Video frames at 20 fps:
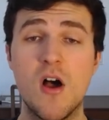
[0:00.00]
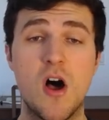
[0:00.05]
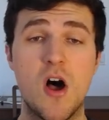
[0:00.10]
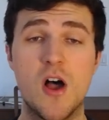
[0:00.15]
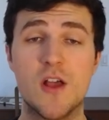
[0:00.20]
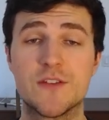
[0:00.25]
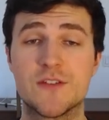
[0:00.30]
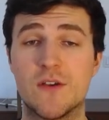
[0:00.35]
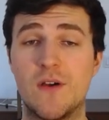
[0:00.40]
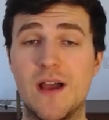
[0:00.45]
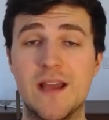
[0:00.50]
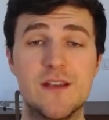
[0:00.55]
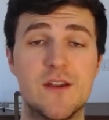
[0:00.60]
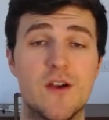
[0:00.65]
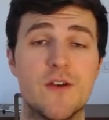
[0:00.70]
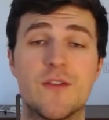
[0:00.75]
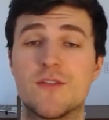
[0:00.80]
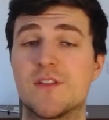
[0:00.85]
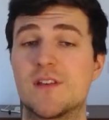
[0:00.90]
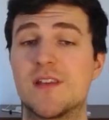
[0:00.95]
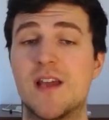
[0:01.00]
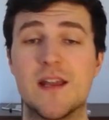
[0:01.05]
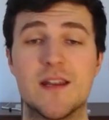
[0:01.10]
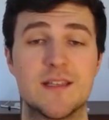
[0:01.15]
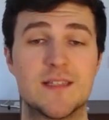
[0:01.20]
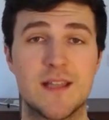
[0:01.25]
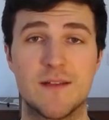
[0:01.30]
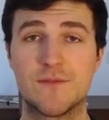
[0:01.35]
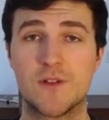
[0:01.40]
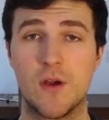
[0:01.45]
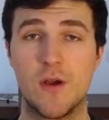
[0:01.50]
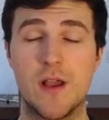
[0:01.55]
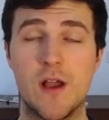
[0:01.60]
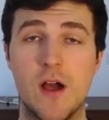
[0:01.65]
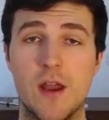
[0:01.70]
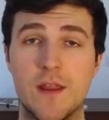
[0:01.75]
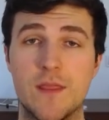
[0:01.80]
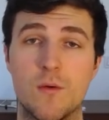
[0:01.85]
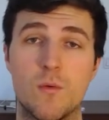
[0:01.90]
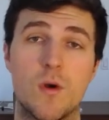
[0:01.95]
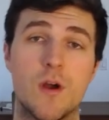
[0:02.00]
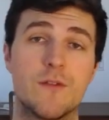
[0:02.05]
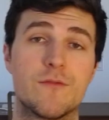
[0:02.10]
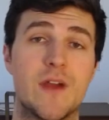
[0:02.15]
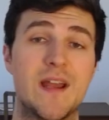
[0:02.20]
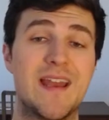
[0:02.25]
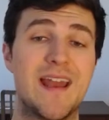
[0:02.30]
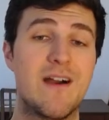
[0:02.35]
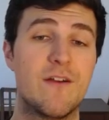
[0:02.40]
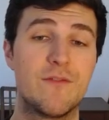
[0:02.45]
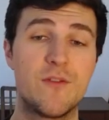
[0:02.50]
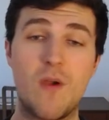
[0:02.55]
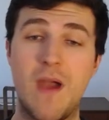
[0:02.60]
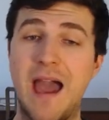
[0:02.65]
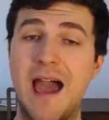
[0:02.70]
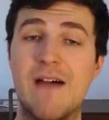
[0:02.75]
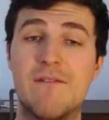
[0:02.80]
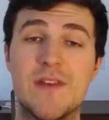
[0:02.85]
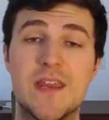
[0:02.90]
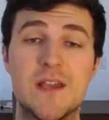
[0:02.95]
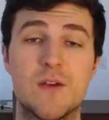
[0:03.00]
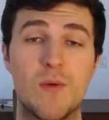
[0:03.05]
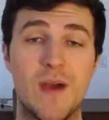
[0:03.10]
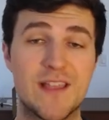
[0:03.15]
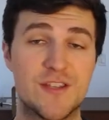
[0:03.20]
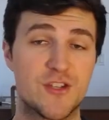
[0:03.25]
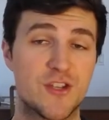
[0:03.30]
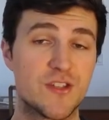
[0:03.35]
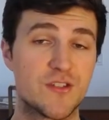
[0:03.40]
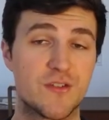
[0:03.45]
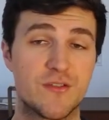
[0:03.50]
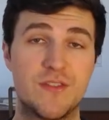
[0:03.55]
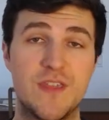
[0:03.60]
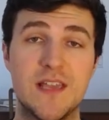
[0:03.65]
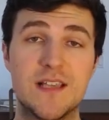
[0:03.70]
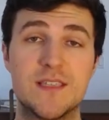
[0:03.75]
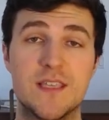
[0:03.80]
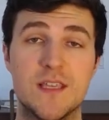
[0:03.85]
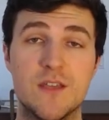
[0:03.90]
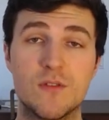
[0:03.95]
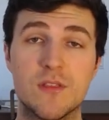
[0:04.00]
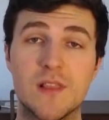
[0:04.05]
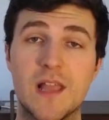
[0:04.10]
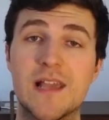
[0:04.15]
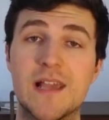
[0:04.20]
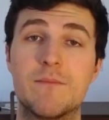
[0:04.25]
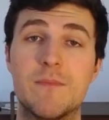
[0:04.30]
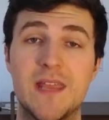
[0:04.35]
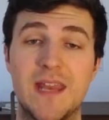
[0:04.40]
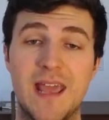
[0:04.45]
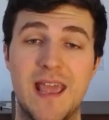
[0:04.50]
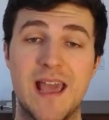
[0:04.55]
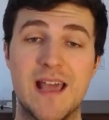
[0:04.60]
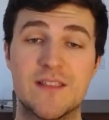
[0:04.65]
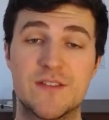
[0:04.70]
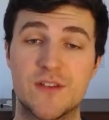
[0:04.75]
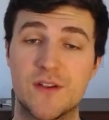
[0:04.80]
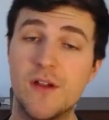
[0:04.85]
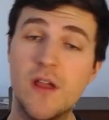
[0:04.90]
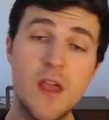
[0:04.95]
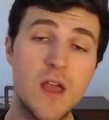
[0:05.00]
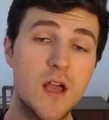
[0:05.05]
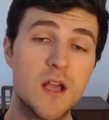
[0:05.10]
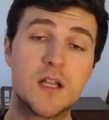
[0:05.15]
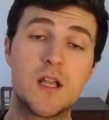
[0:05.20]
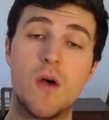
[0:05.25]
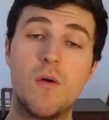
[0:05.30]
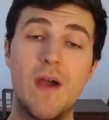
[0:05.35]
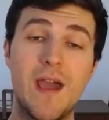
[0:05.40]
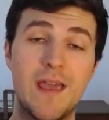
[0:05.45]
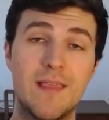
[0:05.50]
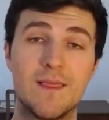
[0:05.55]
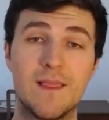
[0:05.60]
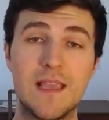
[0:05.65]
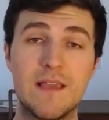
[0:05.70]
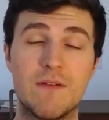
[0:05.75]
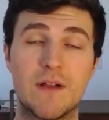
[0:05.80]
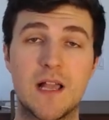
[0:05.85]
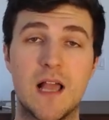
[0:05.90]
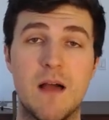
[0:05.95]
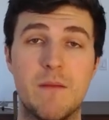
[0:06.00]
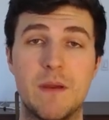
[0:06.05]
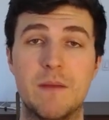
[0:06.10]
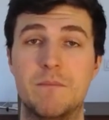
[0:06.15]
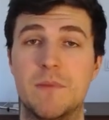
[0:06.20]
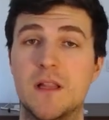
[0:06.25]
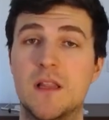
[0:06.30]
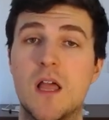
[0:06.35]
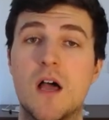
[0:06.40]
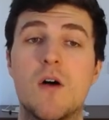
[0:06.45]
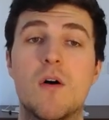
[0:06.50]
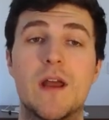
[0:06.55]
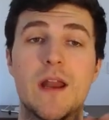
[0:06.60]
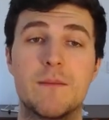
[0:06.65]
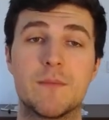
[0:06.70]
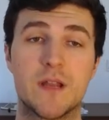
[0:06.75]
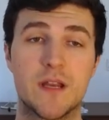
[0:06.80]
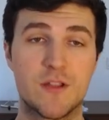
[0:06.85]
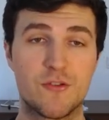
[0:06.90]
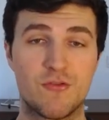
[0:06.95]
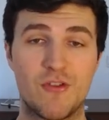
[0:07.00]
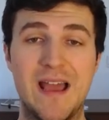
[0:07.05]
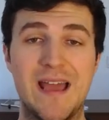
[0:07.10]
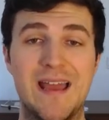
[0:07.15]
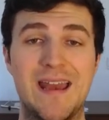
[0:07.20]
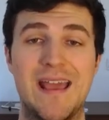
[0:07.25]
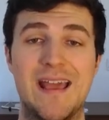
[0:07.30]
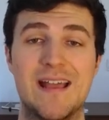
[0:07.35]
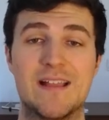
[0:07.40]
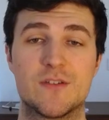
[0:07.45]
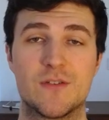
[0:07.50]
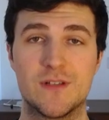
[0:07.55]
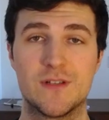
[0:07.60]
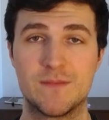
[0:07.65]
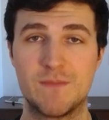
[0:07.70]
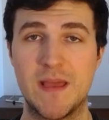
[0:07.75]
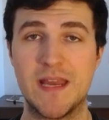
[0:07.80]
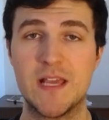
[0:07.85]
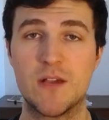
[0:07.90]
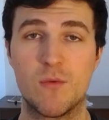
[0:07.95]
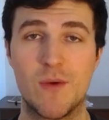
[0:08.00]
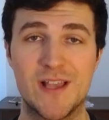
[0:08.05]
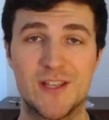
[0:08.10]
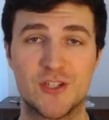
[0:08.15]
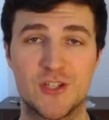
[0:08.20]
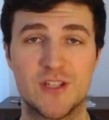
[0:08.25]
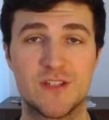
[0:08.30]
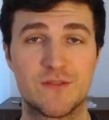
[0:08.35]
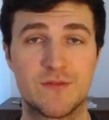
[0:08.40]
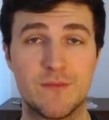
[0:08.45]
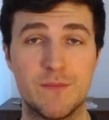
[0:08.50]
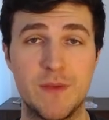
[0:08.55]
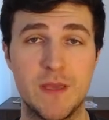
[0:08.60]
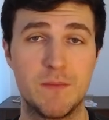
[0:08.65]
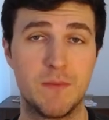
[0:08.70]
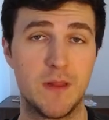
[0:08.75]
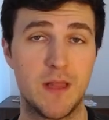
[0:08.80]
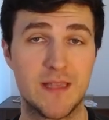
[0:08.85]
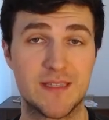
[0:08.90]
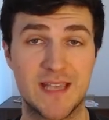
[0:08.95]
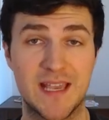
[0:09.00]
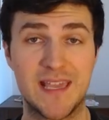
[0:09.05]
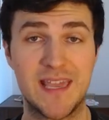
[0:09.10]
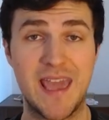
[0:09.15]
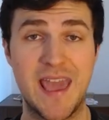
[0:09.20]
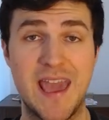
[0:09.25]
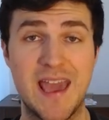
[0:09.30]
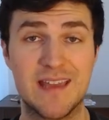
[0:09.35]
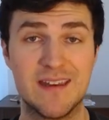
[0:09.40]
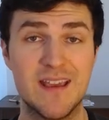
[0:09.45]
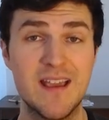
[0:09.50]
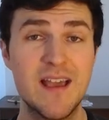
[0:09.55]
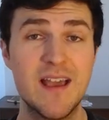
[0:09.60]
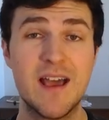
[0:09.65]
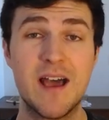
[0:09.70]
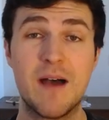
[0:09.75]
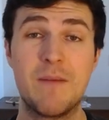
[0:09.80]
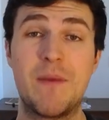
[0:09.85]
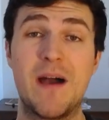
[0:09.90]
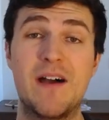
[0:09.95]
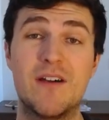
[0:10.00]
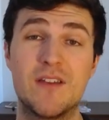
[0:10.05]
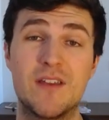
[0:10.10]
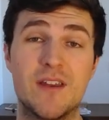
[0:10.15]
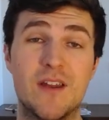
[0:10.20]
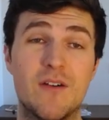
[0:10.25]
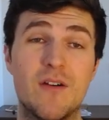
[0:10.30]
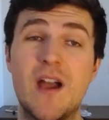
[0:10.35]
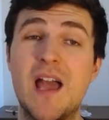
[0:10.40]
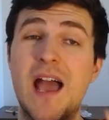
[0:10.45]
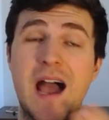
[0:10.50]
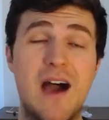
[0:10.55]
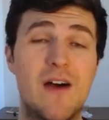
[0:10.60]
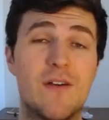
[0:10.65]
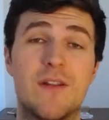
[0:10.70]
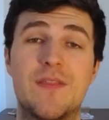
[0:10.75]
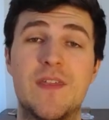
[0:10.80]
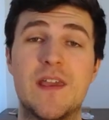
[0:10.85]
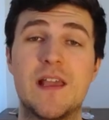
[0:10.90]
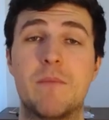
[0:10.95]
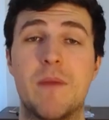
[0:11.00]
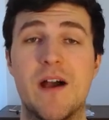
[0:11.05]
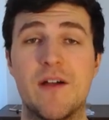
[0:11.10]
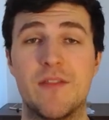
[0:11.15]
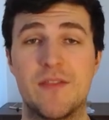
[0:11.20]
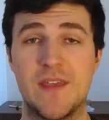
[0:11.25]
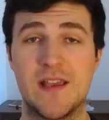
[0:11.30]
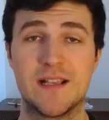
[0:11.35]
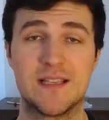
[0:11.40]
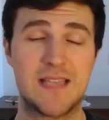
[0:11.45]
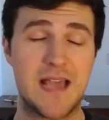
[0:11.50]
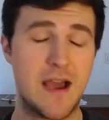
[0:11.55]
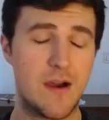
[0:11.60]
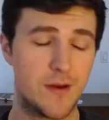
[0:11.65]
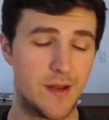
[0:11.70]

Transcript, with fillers: Also, I know there's a ton of stuff going on in the world right now. If you have any questions or things that you'd like me to answer, go ahead and leave a comment below, and I'm going to try and answer as many questions from people as I can about, you know, how to think about things,